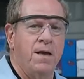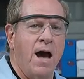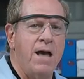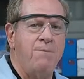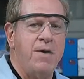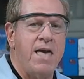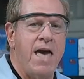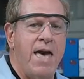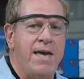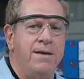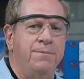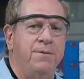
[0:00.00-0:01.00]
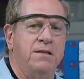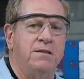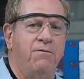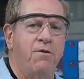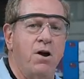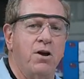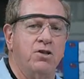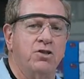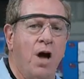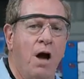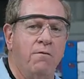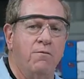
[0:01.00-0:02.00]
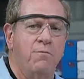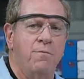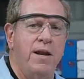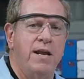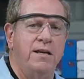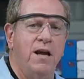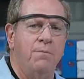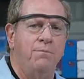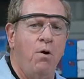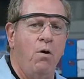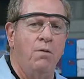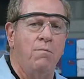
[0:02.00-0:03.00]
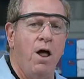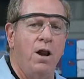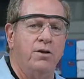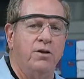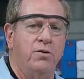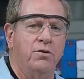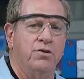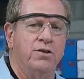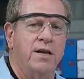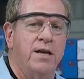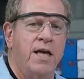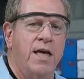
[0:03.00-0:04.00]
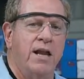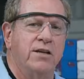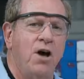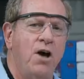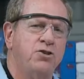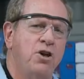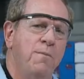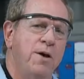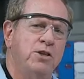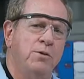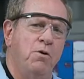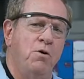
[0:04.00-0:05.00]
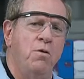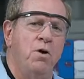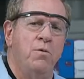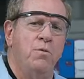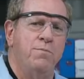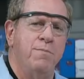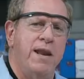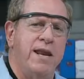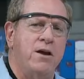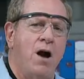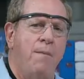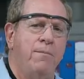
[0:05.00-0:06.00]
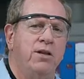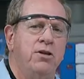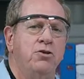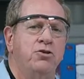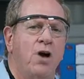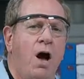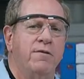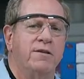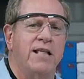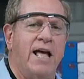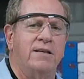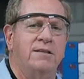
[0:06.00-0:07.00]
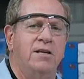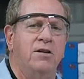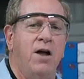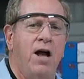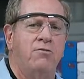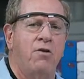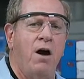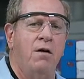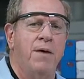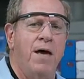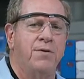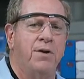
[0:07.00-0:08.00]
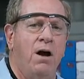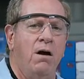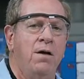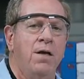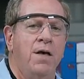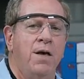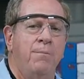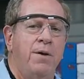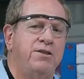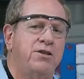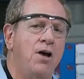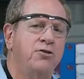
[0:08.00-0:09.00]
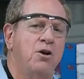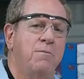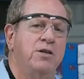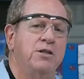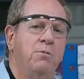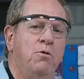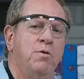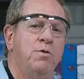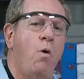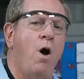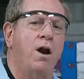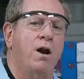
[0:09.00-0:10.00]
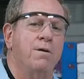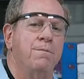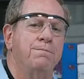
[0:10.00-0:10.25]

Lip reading: IPA is a very good solvent for many nonpolar molecules, and it's also miscible with many commonly used solvents like acetonitrile and methanol, but it's also miscible with water.